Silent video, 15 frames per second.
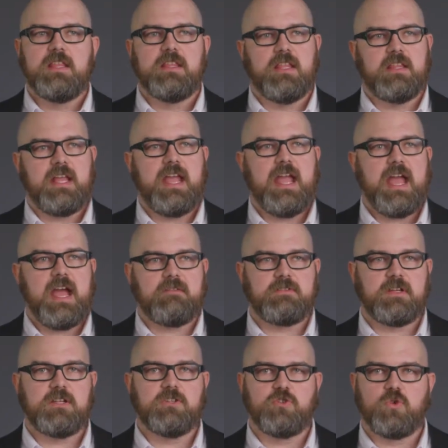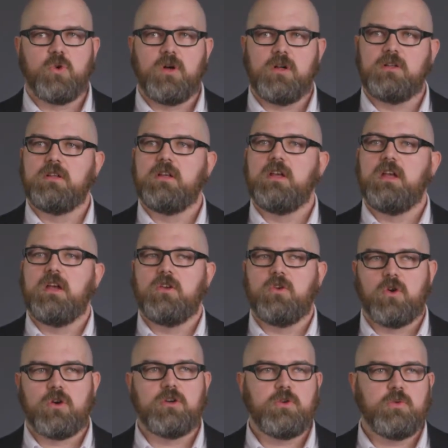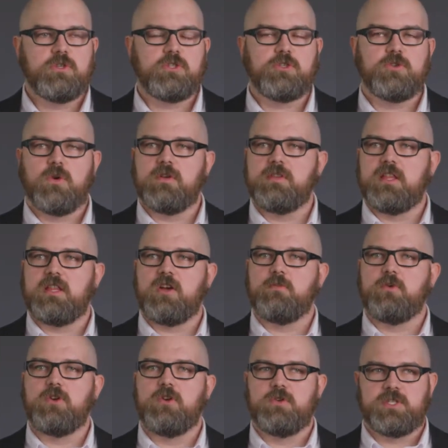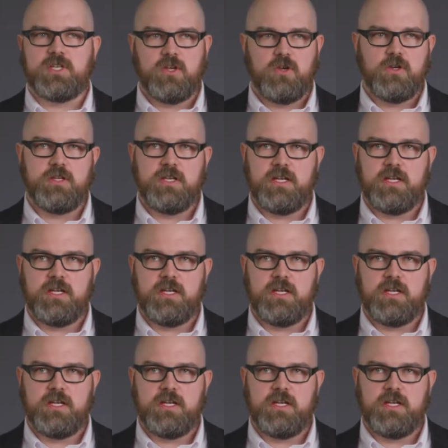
that they have to control in order to ensure that they're producing good